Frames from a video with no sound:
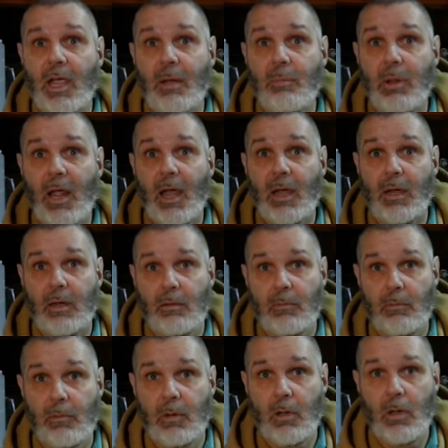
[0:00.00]
get black
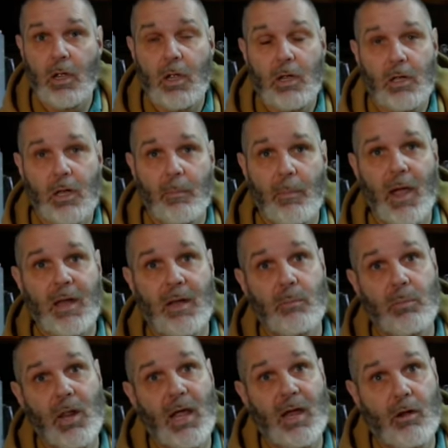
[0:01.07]
now mine are
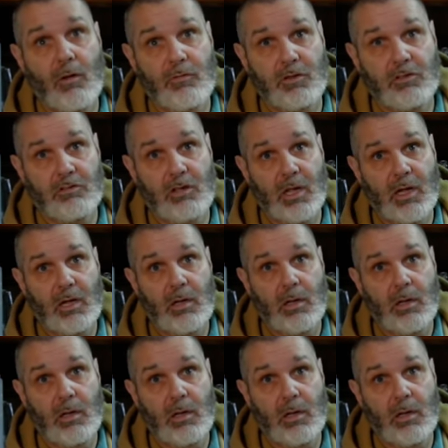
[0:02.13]
black obviously